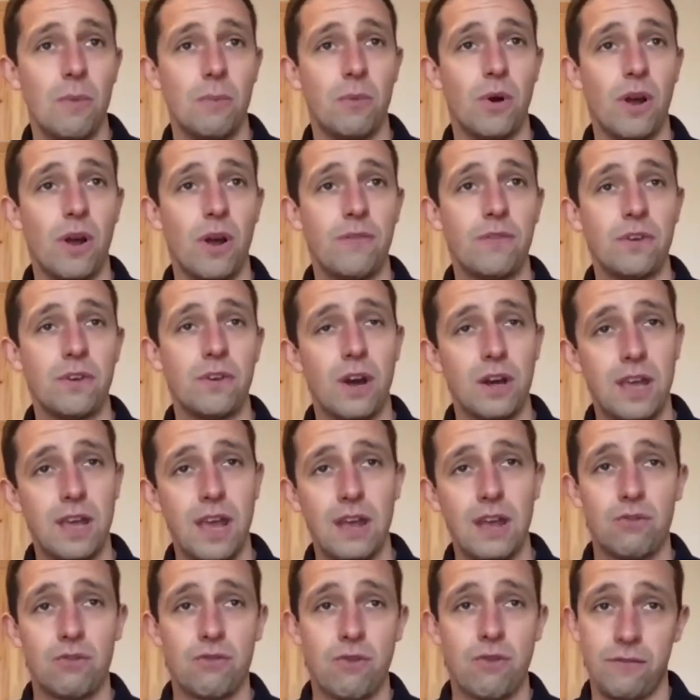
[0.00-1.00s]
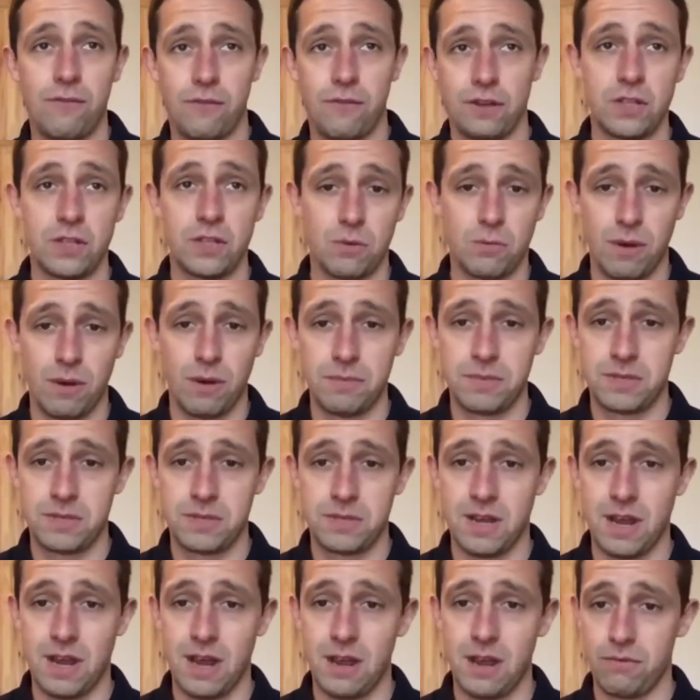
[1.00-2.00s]
But if you're not getting traffic to the
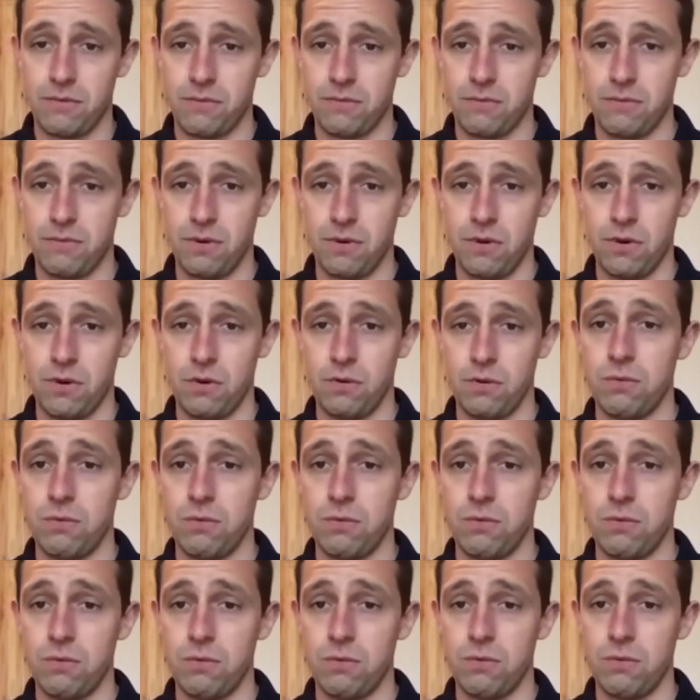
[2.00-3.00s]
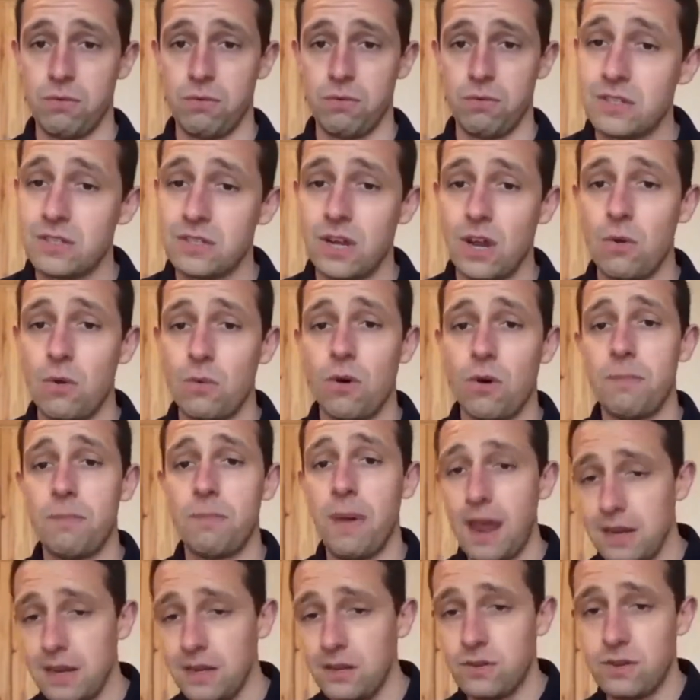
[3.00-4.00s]
website through organic SEO
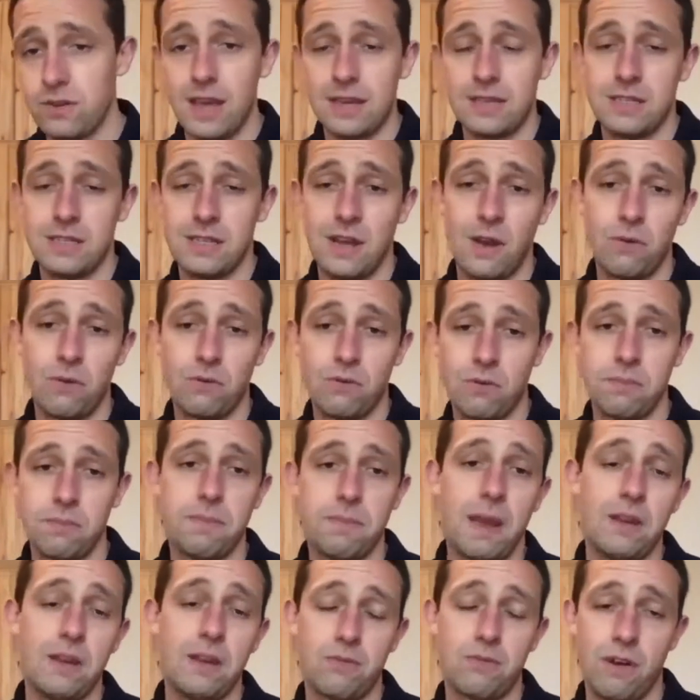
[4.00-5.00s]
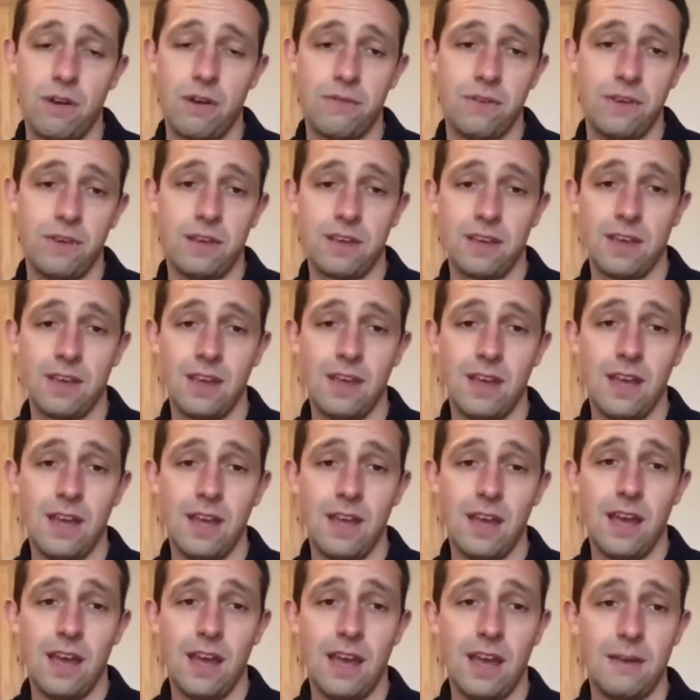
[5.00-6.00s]
or paid SEO, paid traffic,
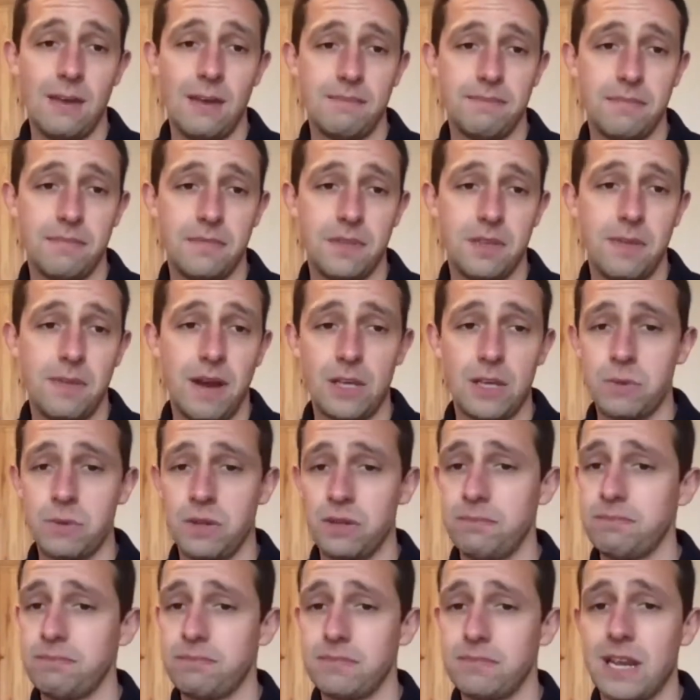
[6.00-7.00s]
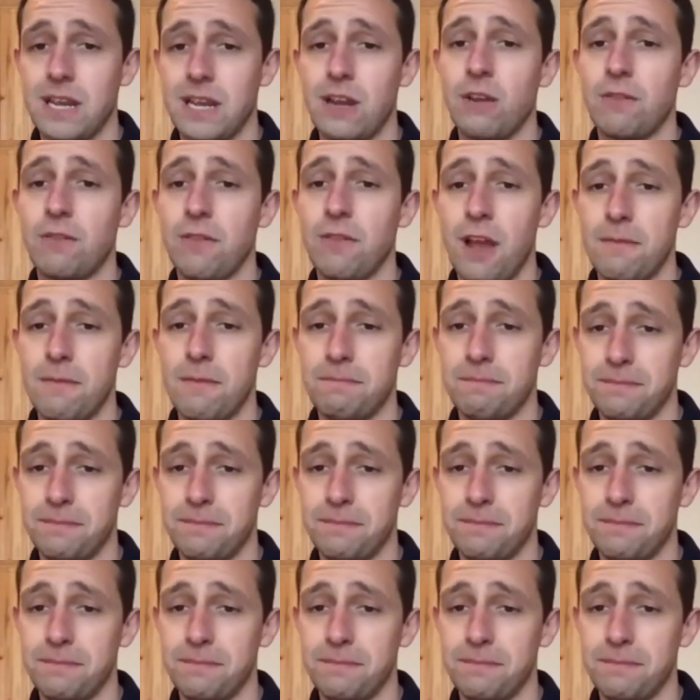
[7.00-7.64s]
uh, you might as well take it offline.